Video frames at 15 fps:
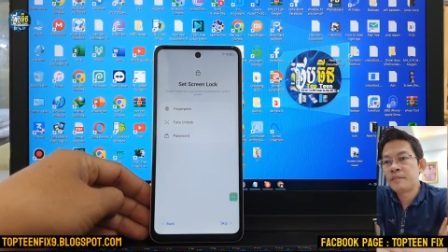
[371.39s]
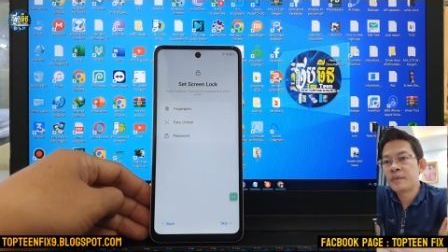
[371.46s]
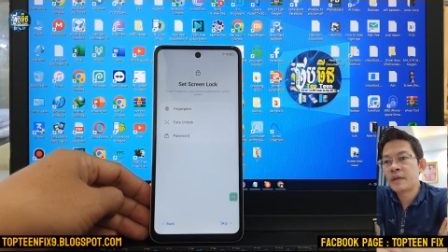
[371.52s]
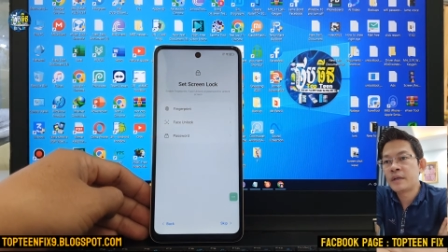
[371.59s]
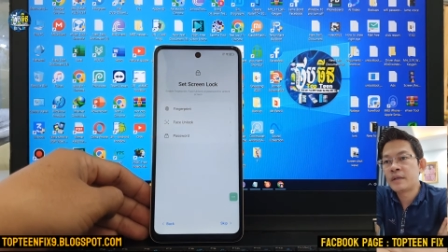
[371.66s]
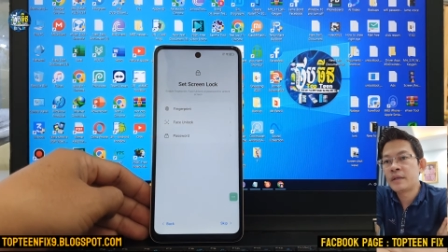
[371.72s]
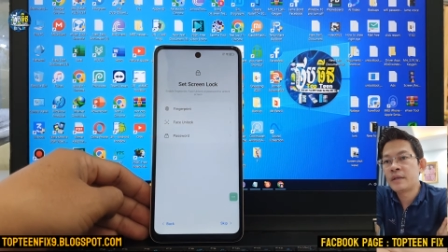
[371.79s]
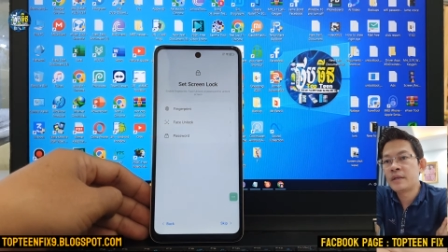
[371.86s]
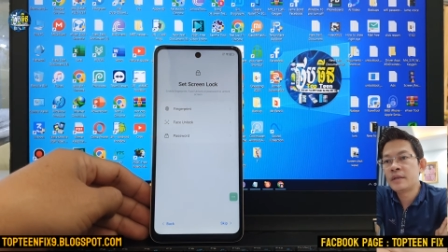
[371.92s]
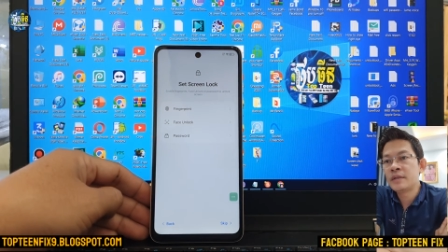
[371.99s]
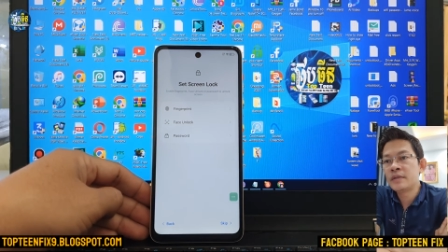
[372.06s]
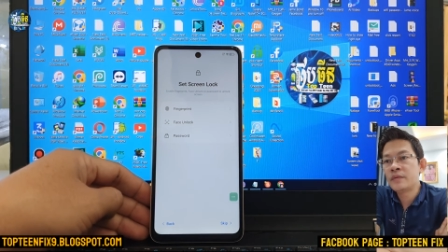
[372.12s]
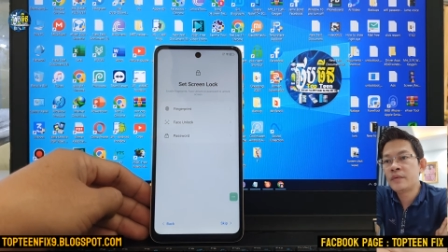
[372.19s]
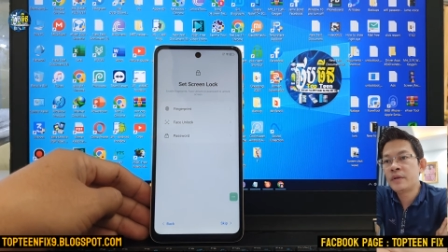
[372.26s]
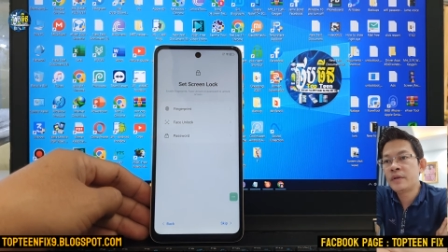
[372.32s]
but in
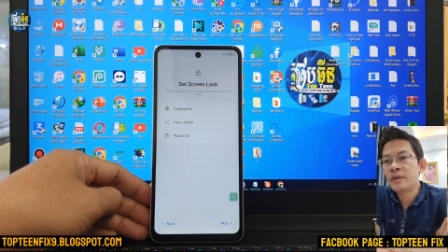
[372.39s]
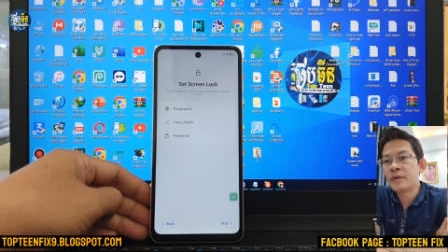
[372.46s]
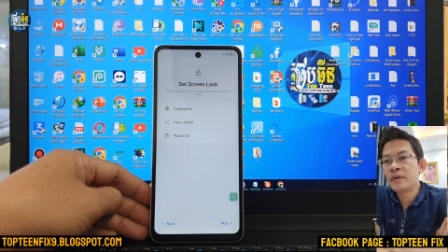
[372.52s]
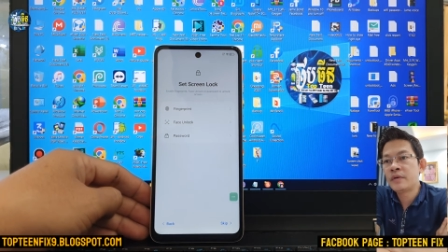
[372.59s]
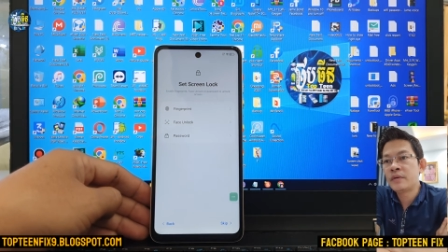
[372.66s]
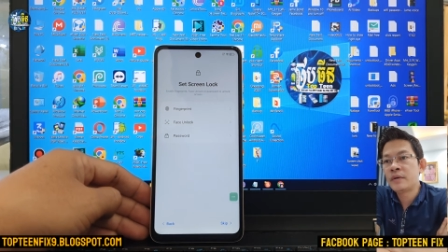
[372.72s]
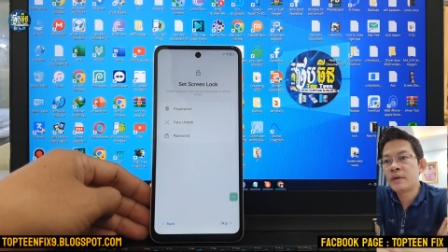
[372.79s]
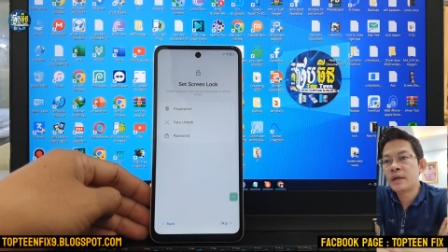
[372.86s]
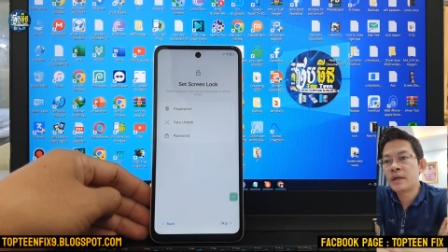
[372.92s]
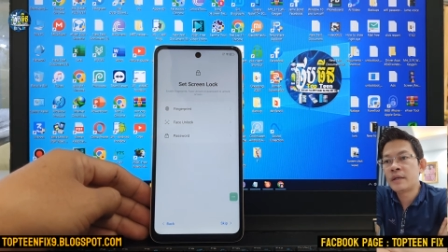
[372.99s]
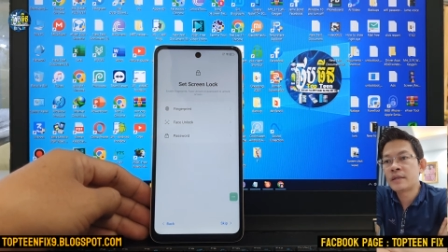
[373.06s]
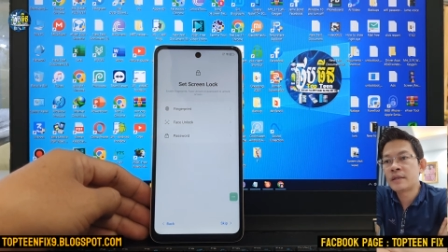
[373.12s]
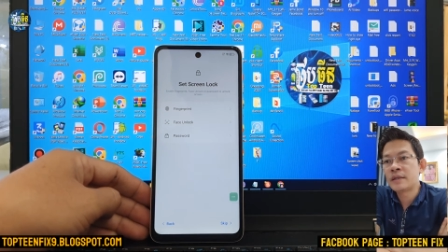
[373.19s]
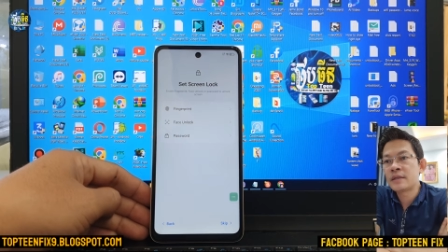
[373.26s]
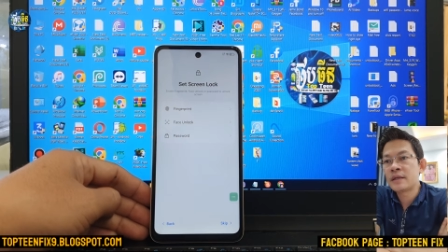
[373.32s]
this video I
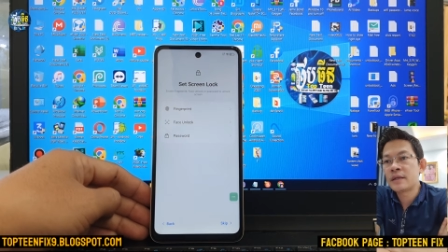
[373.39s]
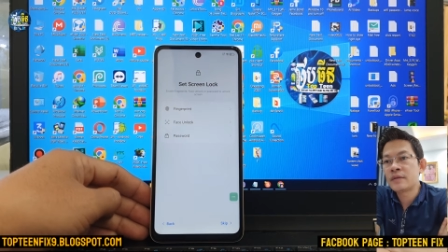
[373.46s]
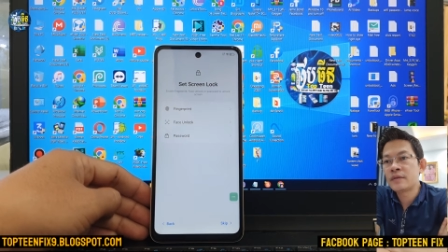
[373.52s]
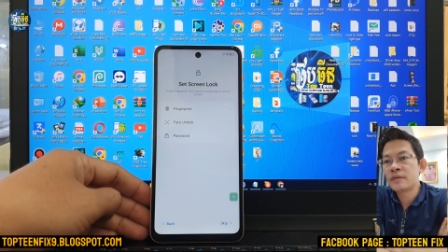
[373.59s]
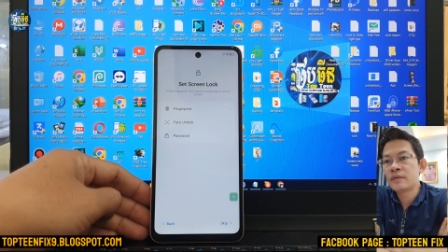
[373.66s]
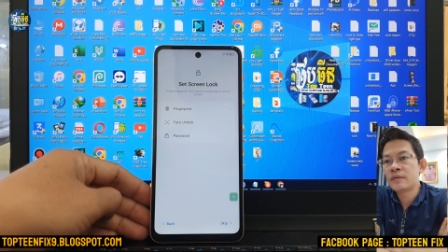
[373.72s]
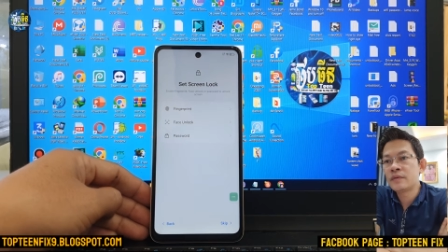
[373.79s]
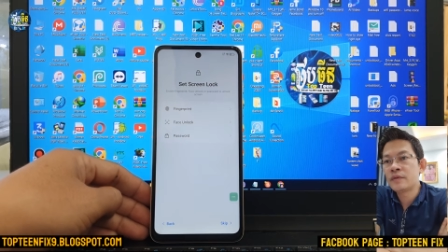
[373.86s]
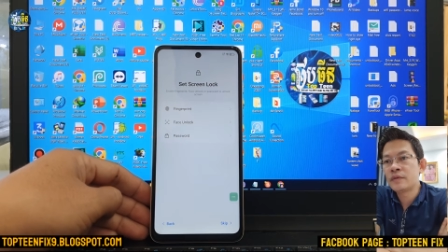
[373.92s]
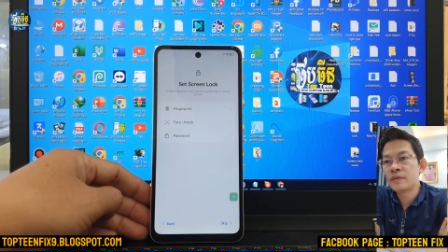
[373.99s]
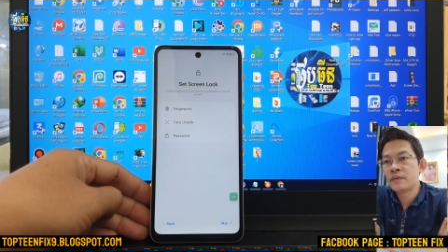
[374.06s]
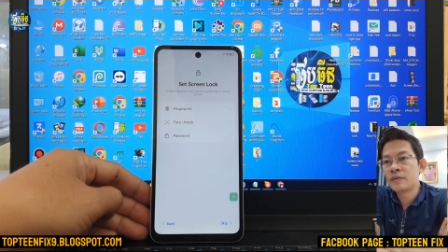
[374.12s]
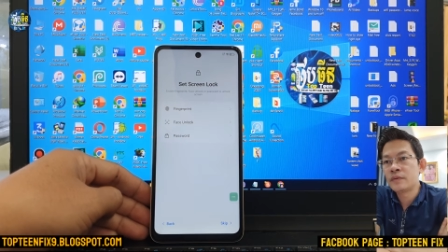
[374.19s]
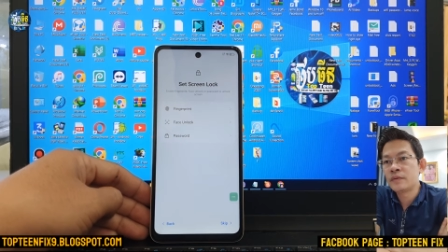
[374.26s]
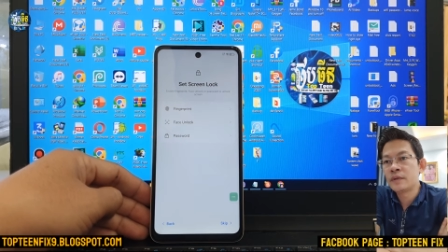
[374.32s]
suggest you
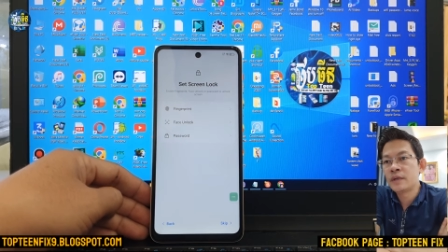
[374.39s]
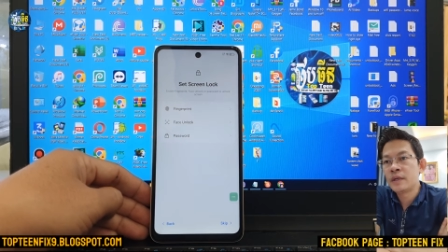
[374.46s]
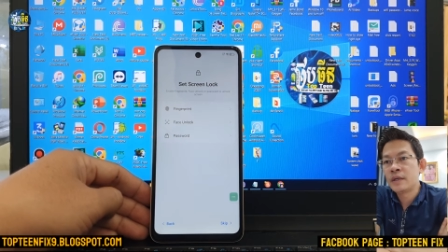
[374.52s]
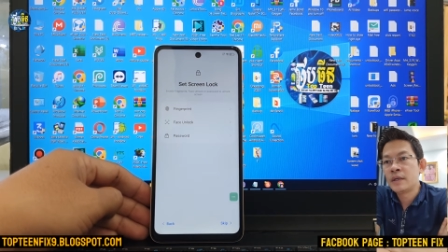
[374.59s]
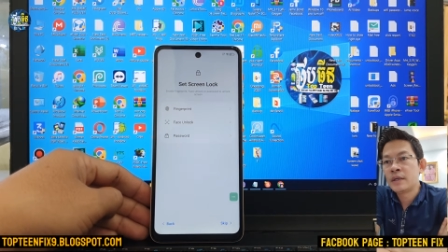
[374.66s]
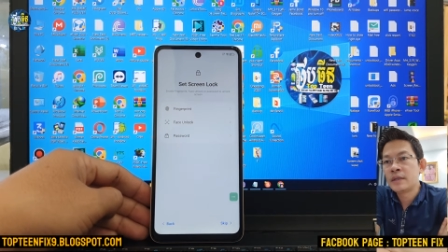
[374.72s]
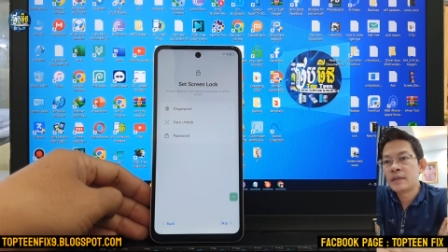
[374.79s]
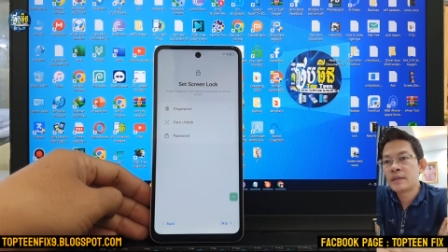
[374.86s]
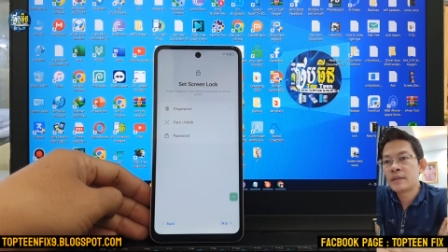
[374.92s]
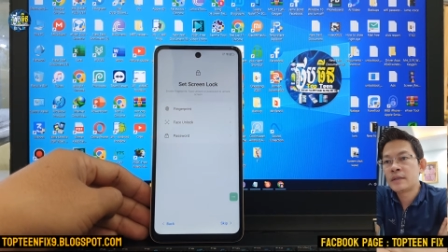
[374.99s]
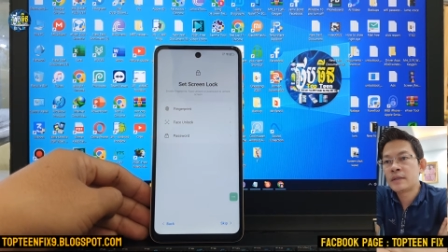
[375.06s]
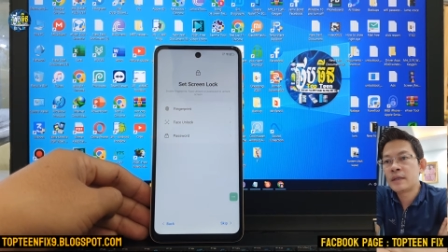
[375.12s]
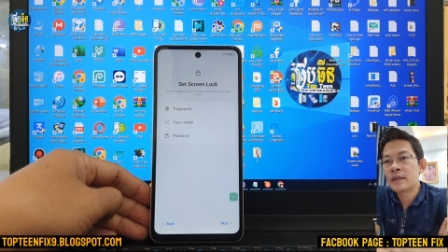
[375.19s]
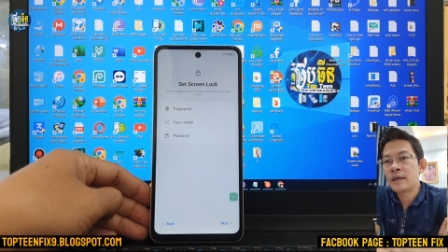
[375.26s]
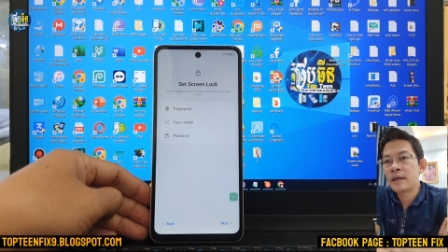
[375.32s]
to
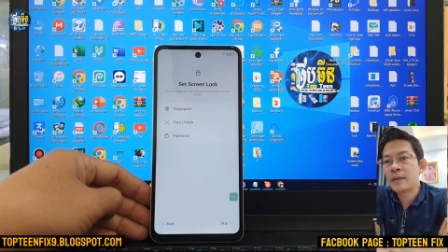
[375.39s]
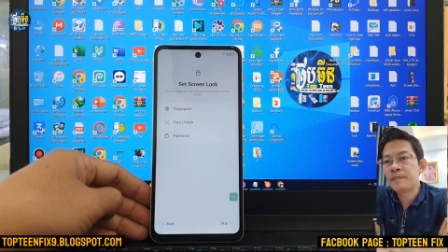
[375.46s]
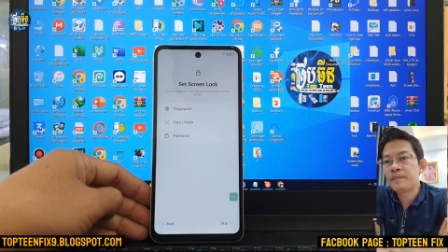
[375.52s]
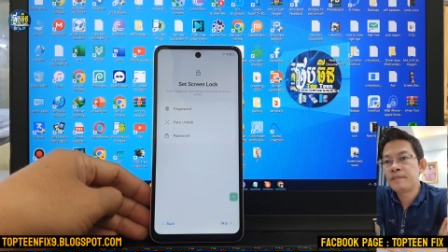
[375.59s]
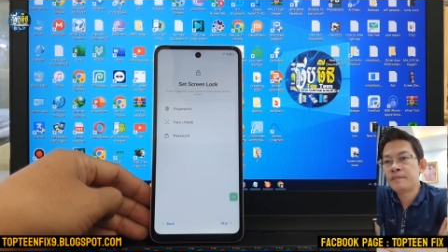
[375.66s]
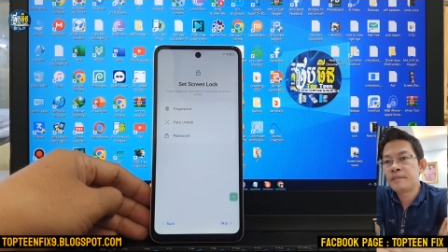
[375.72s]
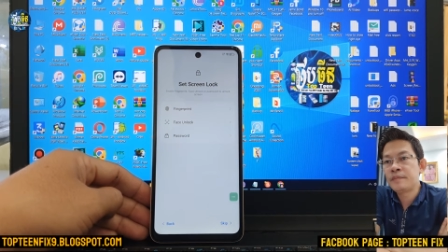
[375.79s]
set up